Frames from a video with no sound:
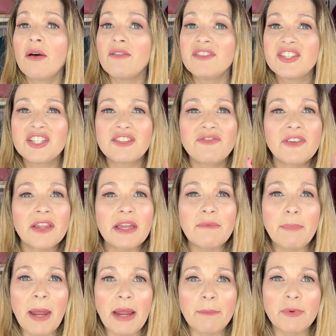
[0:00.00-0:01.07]
just feeling
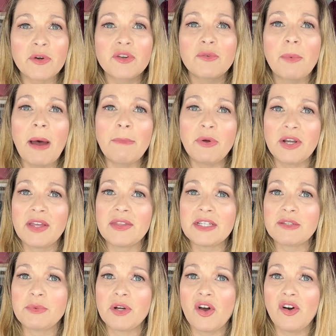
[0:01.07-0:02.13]
pampered by putting
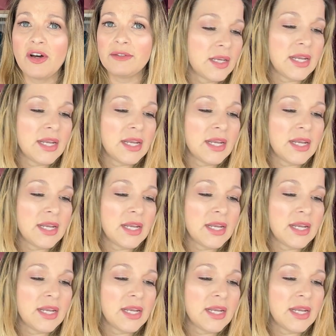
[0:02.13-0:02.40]
this one on.